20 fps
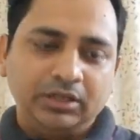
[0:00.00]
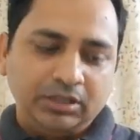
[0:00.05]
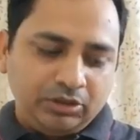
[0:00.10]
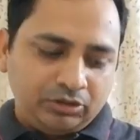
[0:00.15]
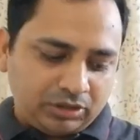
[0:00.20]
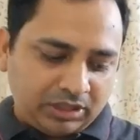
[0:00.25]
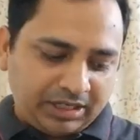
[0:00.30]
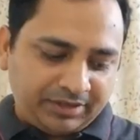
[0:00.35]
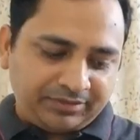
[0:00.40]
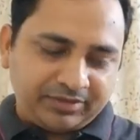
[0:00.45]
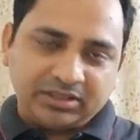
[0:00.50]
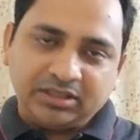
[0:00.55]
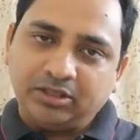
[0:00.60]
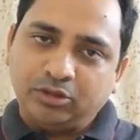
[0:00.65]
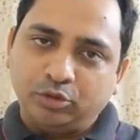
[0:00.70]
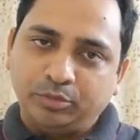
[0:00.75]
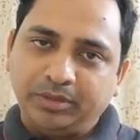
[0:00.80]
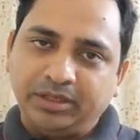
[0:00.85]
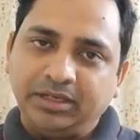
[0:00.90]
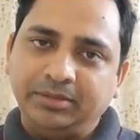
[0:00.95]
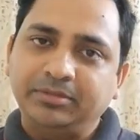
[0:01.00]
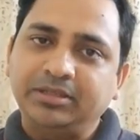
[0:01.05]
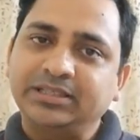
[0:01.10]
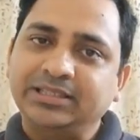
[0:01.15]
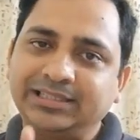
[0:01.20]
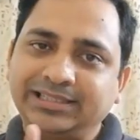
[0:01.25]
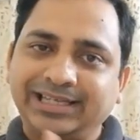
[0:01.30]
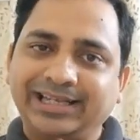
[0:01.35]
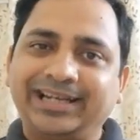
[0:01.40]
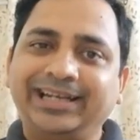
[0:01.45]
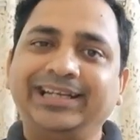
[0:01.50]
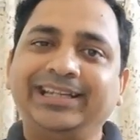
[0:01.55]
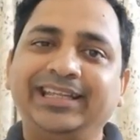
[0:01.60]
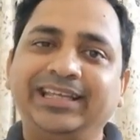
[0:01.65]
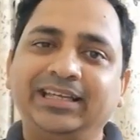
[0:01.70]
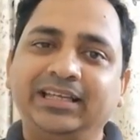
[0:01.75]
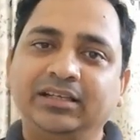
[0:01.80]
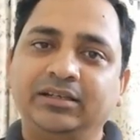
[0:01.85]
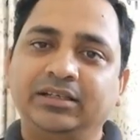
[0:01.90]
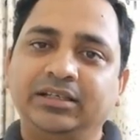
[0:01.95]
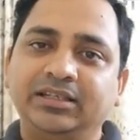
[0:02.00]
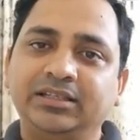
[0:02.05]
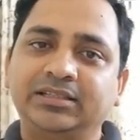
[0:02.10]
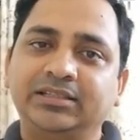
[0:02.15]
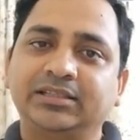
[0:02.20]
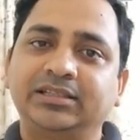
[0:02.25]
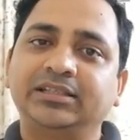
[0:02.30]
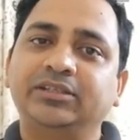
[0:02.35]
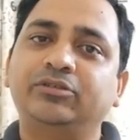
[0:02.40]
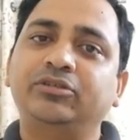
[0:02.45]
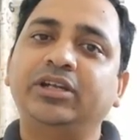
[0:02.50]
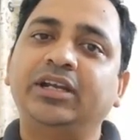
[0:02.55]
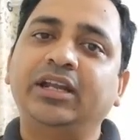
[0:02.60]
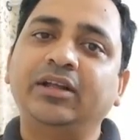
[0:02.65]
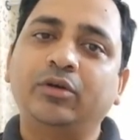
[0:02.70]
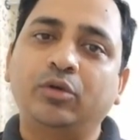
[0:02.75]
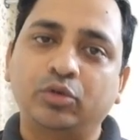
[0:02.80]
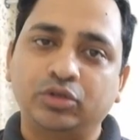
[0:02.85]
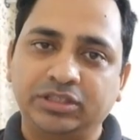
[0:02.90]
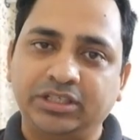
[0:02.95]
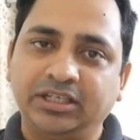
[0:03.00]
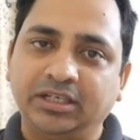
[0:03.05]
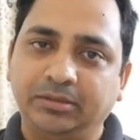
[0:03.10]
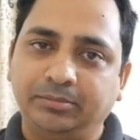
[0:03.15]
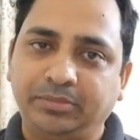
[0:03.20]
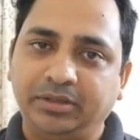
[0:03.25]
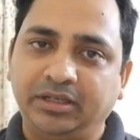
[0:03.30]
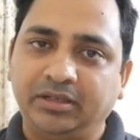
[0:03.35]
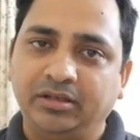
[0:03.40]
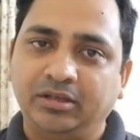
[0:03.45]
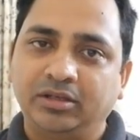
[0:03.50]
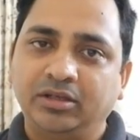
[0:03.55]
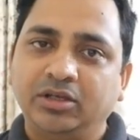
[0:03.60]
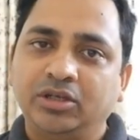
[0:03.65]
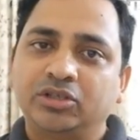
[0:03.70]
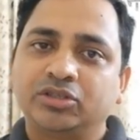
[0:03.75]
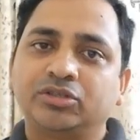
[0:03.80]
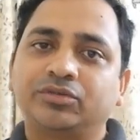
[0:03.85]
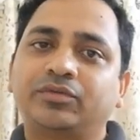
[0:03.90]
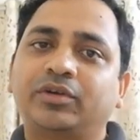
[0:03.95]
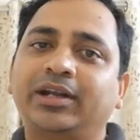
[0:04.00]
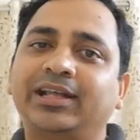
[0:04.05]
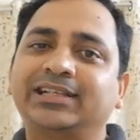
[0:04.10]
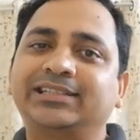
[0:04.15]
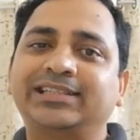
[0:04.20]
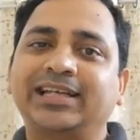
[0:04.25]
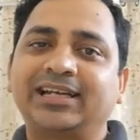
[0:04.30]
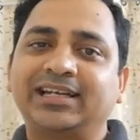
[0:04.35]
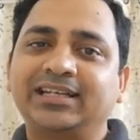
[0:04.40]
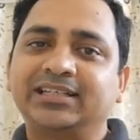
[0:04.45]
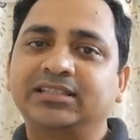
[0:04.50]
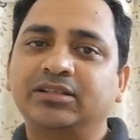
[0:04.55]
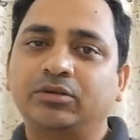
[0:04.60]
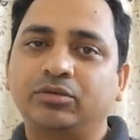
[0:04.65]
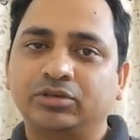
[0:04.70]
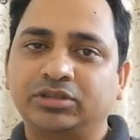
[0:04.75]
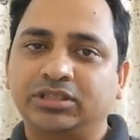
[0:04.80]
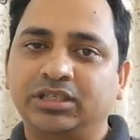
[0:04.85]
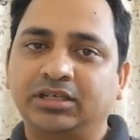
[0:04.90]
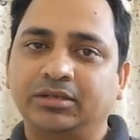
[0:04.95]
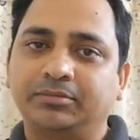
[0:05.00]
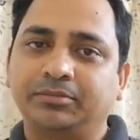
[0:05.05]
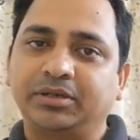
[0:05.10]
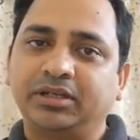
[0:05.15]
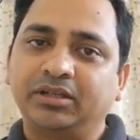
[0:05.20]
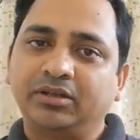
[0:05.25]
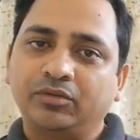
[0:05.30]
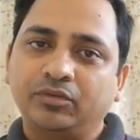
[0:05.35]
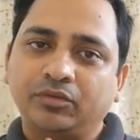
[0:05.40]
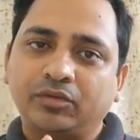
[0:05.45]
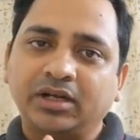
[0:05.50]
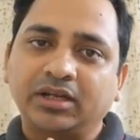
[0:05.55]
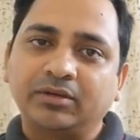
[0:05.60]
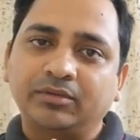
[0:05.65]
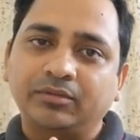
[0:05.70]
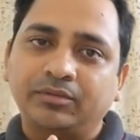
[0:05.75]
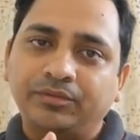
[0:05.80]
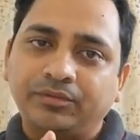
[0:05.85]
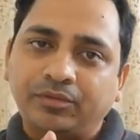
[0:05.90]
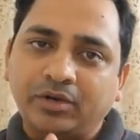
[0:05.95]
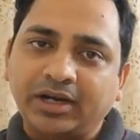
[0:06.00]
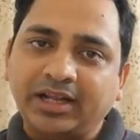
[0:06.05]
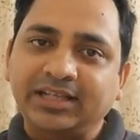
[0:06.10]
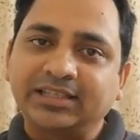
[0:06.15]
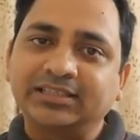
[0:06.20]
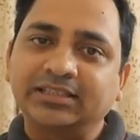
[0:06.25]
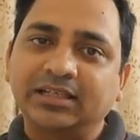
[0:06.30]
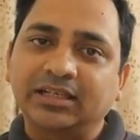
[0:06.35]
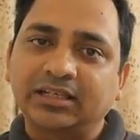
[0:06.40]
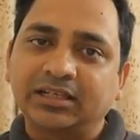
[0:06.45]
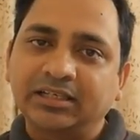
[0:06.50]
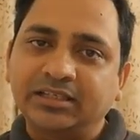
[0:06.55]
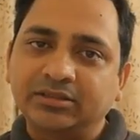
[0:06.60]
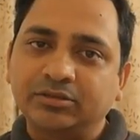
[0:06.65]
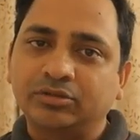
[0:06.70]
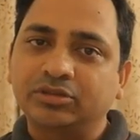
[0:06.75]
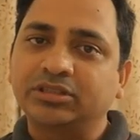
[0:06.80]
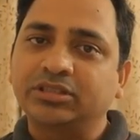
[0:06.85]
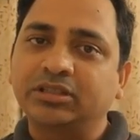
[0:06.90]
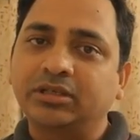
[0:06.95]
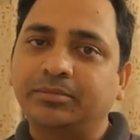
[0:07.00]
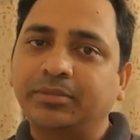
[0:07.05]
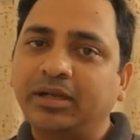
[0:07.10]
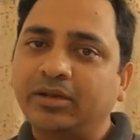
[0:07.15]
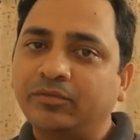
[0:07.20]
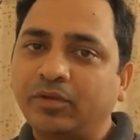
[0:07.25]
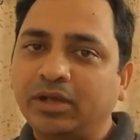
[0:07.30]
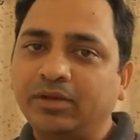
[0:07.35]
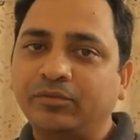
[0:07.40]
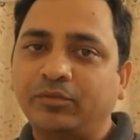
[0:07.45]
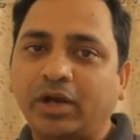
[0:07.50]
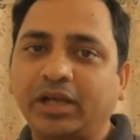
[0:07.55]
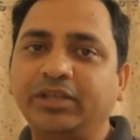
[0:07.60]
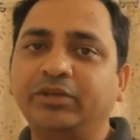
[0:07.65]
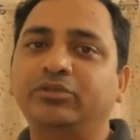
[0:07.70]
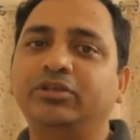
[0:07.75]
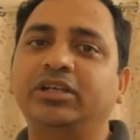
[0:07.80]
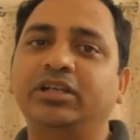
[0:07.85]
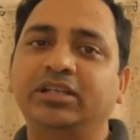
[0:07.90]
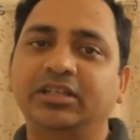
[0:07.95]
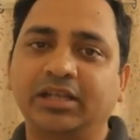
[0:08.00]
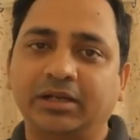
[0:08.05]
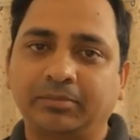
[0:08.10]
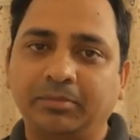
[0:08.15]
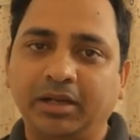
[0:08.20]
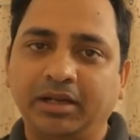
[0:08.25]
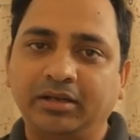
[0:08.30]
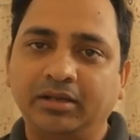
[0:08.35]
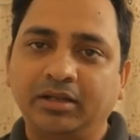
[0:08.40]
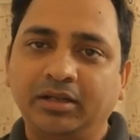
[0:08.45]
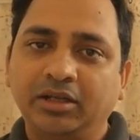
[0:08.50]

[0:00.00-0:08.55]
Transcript: So after the domain name, the second thing is you need a hosting company. So what exactly is a hosting company? What exactly is a hosting company, and why you need that plan?